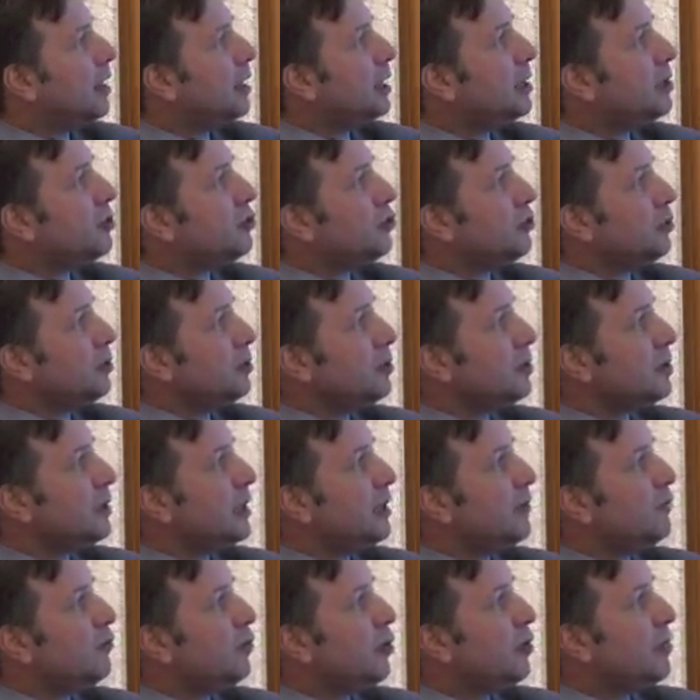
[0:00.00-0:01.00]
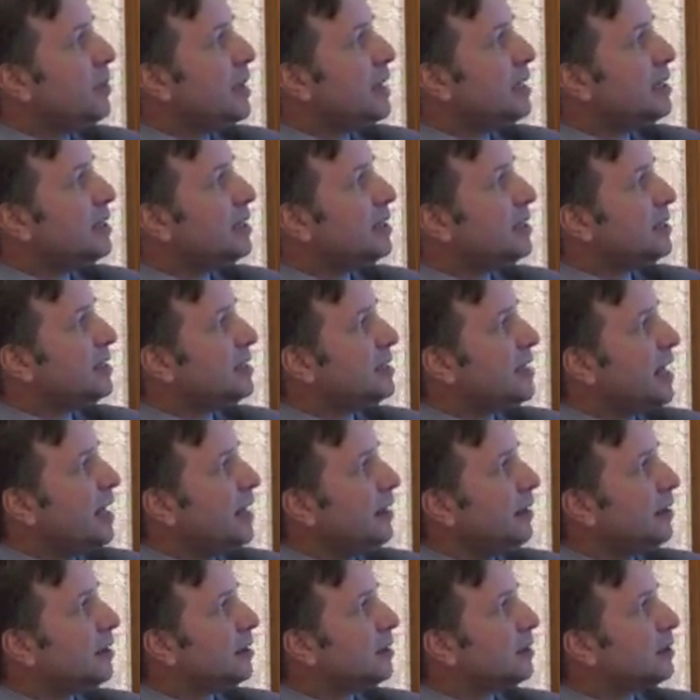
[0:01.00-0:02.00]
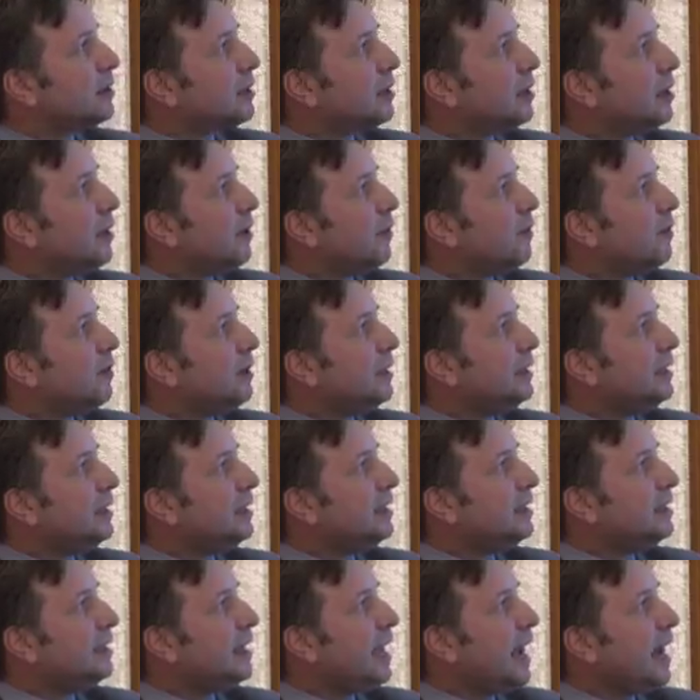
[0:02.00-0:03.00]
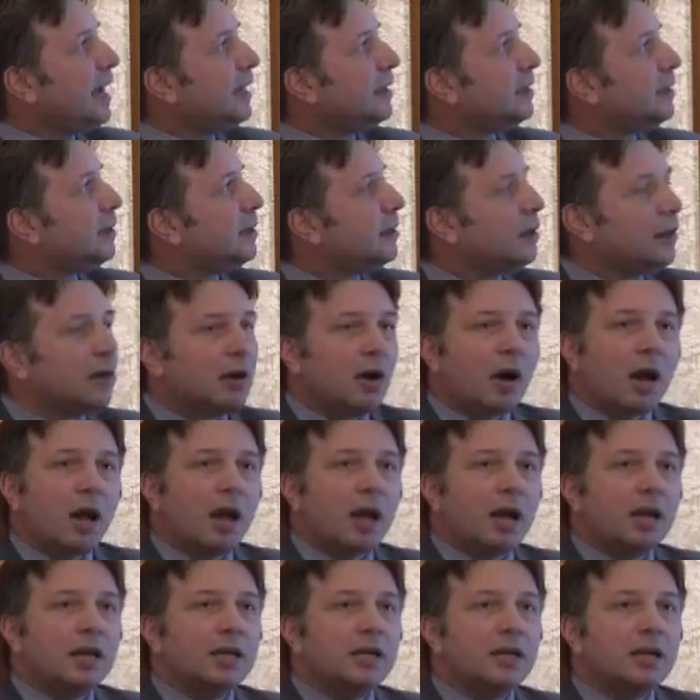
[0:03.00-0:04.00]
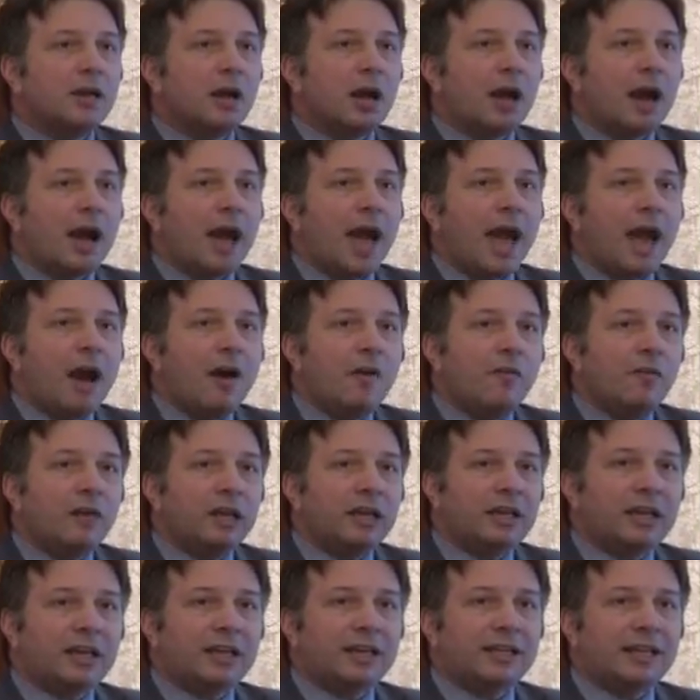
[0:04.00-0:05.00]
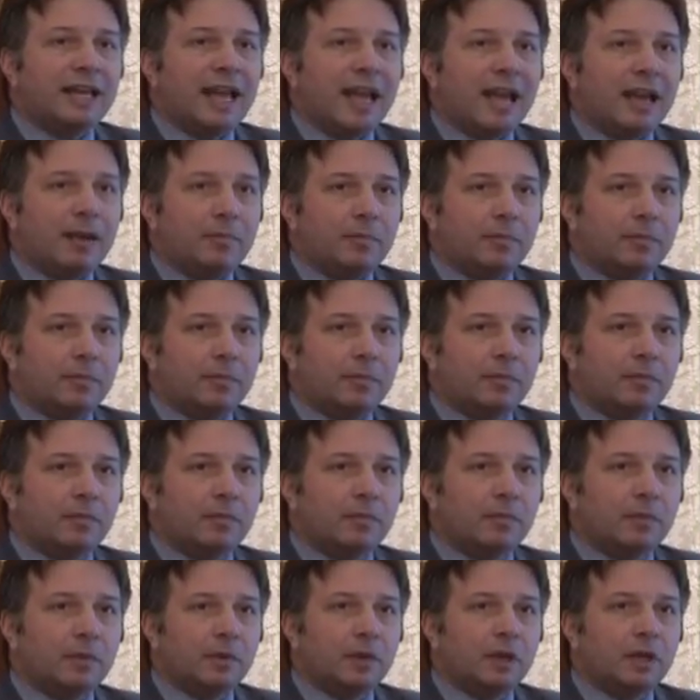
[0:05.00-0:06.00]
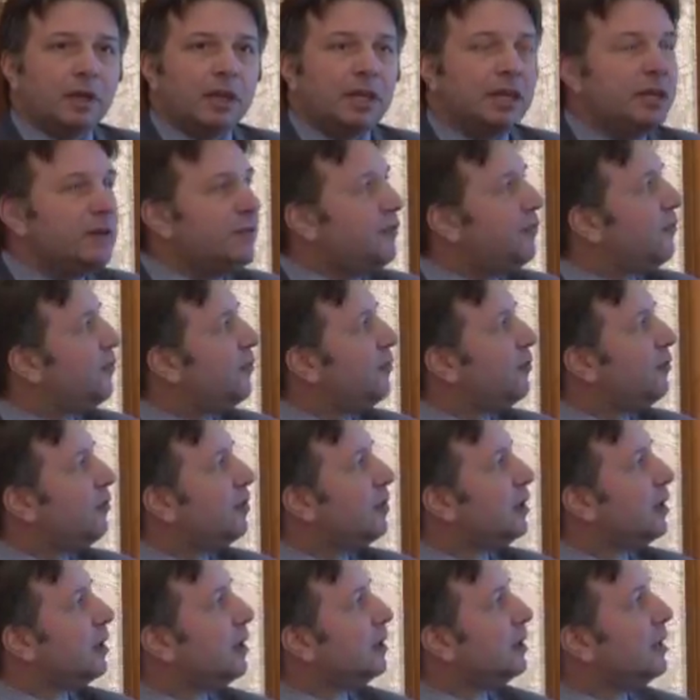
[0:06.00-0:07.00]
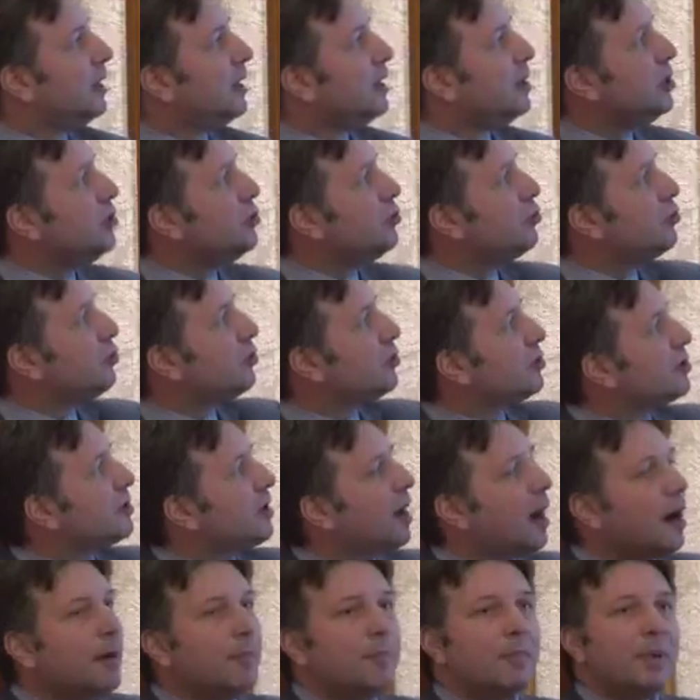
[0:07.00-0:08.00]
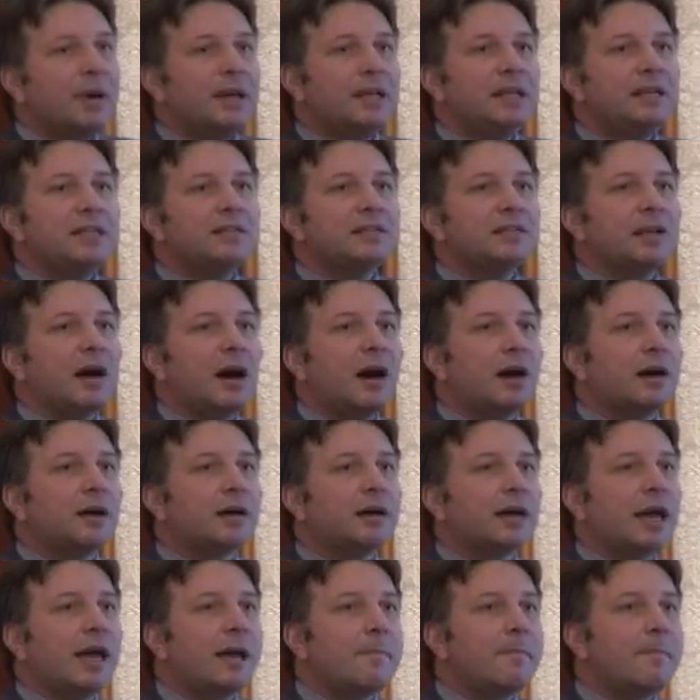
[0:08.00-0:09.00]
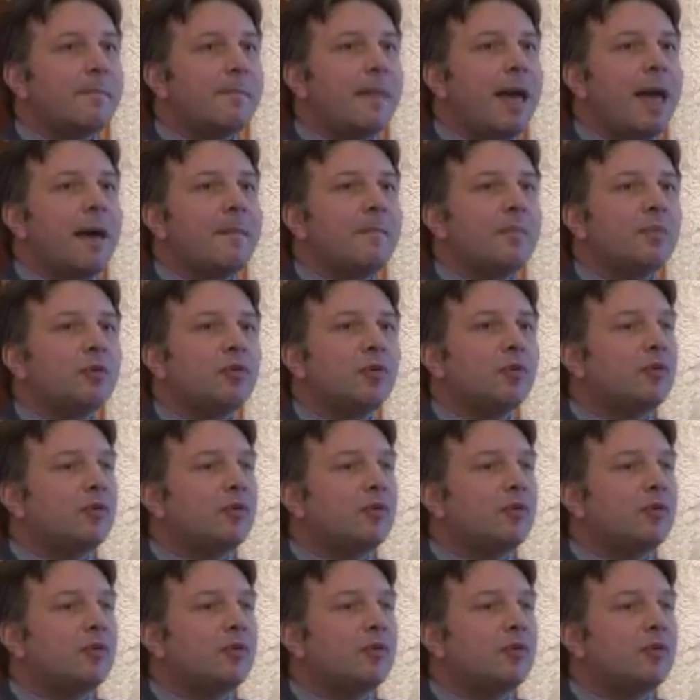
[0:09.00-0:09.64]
Insurance Information Center will detect every claim if the insurance companies are a member